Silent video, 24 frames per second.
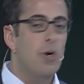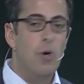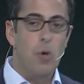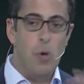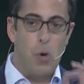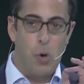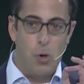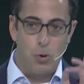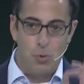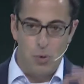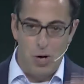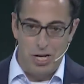
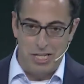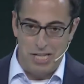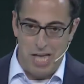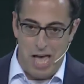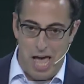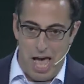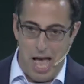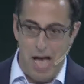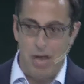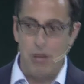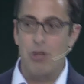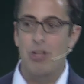on what
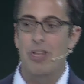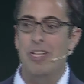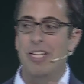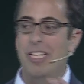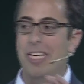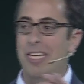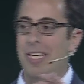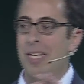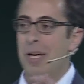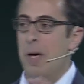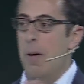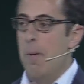
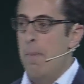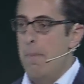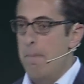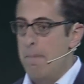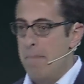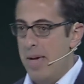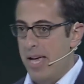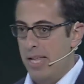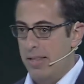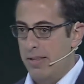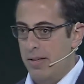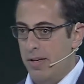actually
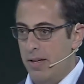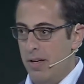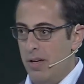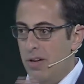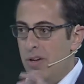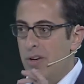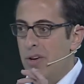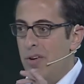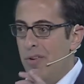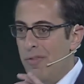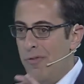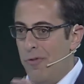matter
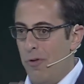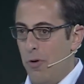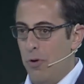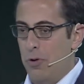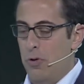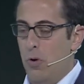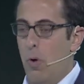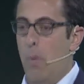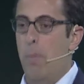for your